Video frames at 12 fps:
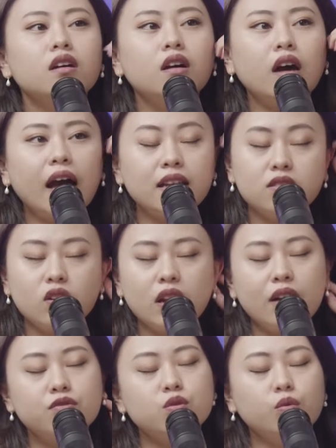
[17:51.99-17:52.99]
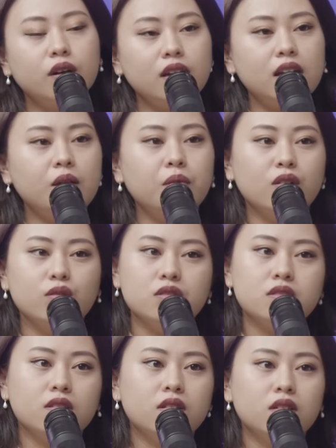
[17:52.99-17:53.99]
I did not have to worry
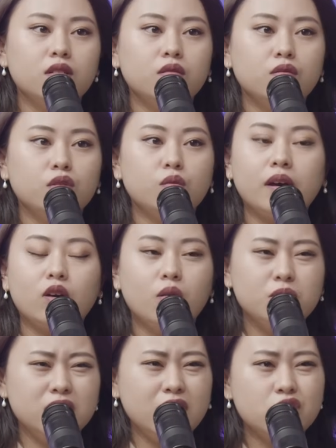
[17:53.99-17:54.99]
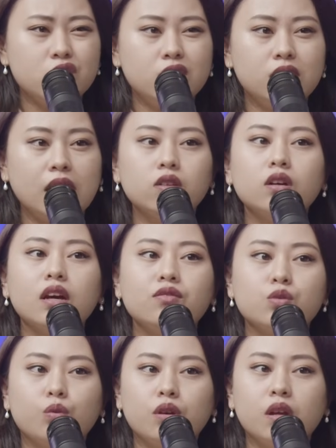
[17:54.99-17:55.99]
about, my accommodation. I did not have
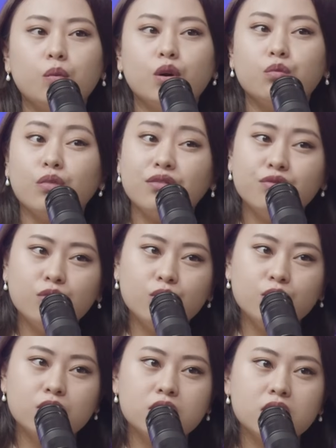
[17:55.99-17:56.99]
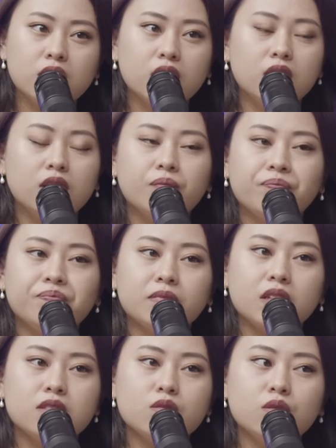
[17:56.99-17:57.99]
to worry about my food.
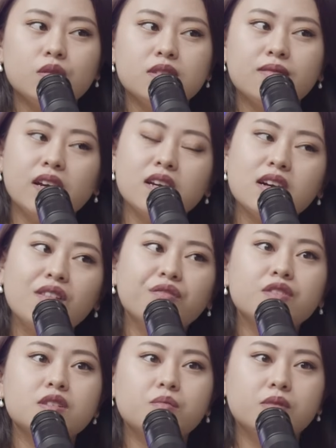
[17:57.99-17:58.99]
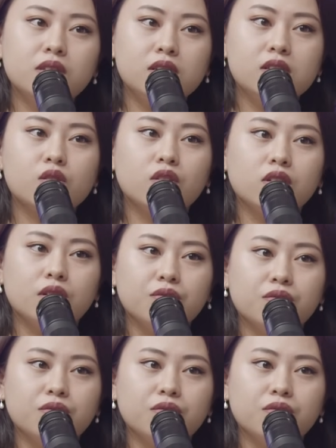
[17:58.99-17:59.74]
So it was a very comfortable sort of